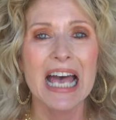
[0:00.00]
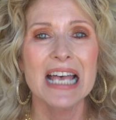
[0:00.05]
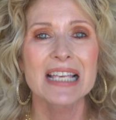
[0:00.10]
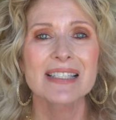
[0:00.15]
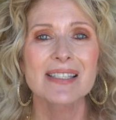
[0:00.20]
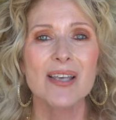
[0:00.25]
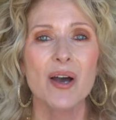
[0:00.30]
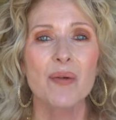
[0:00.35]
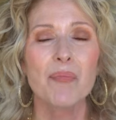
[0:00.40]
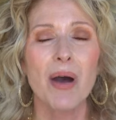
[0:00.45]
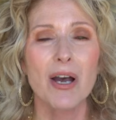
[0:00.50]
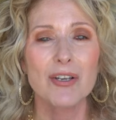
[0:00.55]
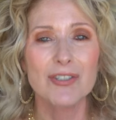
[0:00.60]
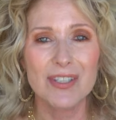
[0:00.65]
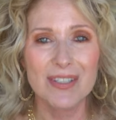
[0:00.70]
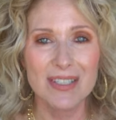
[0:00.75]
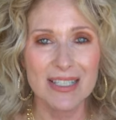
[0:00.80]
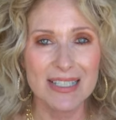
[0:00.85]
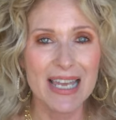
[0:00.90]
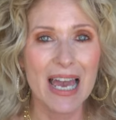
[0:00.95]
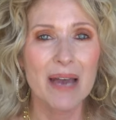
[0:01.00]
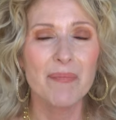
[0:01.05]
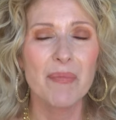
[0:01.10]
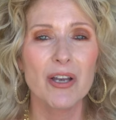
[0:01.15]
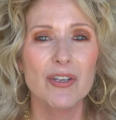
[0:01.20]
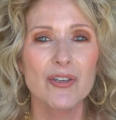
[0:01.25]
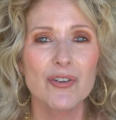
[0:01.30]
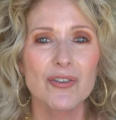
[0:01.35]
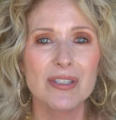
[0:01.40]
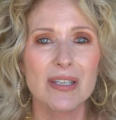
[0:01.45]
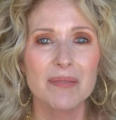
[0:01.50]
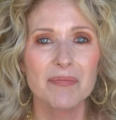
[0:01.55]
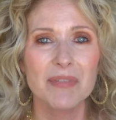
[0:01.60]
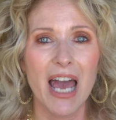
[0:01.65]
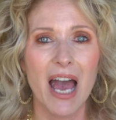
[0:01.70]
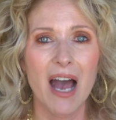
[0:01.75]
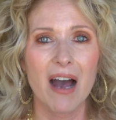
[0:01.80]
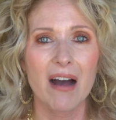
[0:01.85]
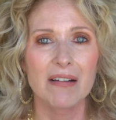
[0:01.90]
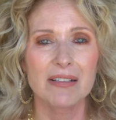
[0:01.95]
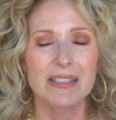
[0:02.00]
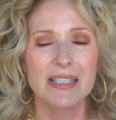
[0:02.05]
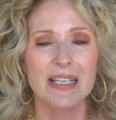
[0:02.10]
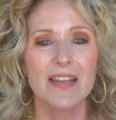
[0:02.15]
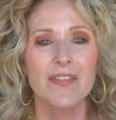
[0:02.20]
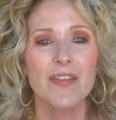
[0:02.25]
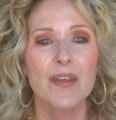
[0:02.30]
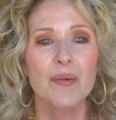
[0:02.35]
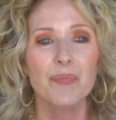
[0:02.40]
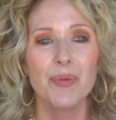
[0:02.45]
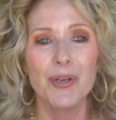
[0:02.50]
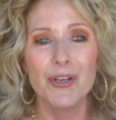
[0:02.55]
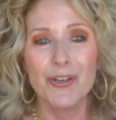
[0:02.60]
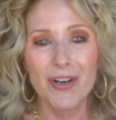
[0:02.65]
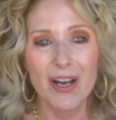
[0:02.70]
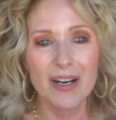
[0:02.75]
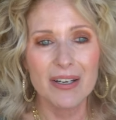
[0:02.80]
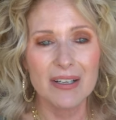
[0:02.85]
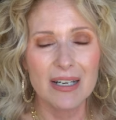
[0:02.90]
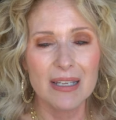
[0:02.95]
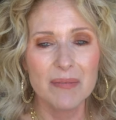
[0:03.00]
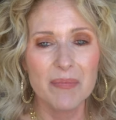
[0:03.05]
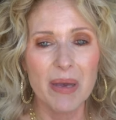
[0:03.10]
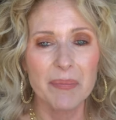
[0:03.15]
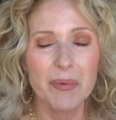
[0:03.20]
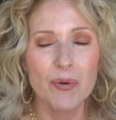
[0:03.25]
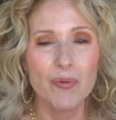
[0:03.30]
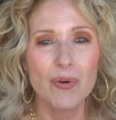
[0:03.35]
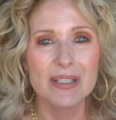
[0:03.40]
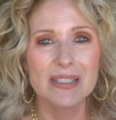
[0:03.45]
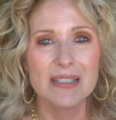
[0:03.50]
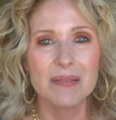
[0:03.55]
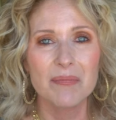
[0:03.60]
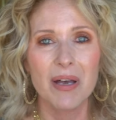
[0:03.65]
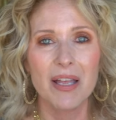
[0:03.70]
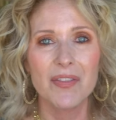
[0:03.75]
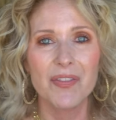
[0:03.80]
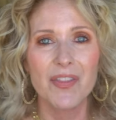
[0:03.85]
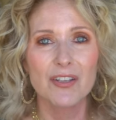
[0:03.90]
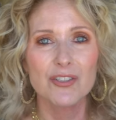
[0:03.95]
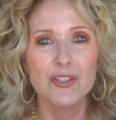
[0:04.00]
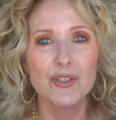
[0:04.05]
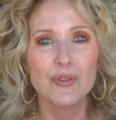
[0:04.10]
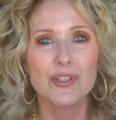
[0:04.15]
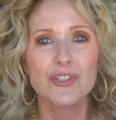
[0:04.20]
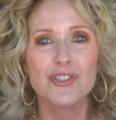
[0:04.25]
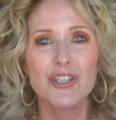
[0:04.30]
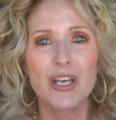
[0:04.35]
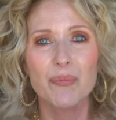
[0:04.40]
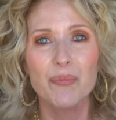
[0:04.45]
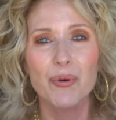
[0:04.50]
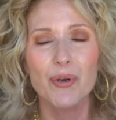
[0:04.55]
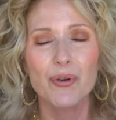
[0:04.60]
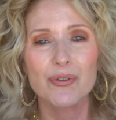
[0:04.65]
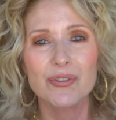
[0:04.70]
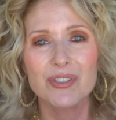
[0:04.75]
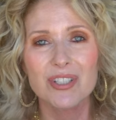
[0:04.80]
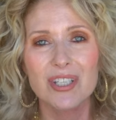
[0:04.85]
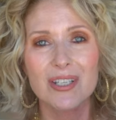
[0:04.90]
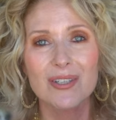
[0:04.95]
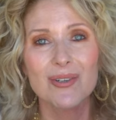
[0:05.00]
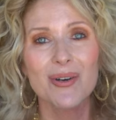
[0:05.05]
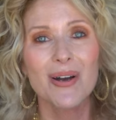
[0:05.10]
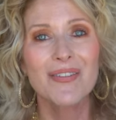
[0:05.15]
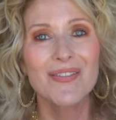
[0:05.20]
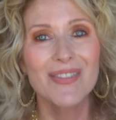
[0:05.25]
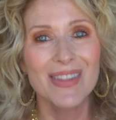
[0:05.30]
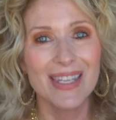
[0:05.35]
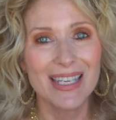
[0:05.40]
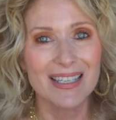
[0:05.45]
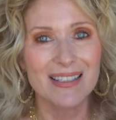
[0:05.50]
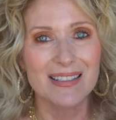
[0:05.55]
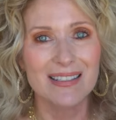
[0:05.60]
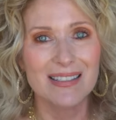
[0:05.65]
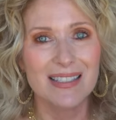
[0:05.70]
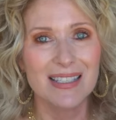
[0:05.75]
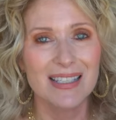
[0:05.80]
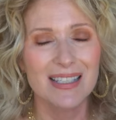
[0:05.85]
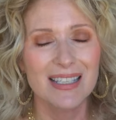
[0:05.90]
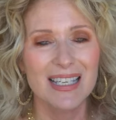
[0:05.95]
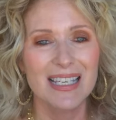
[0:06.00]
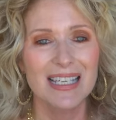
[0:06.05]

So most of the time I use them Nioxin and then periodically, maybe once a month, I'll do a shampoo or two of this